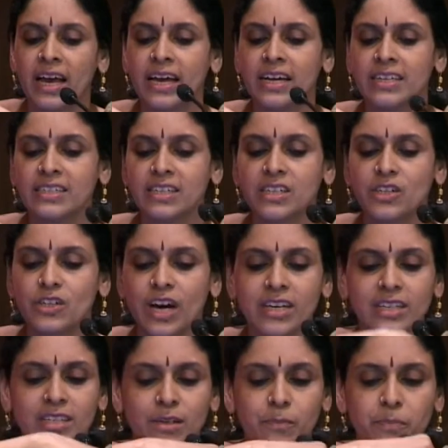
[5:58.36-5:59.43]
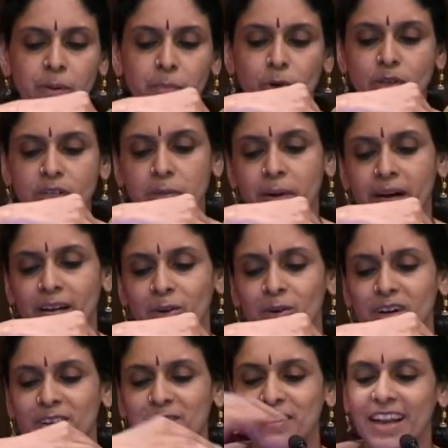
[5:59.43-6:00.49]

It is a trust promoted by local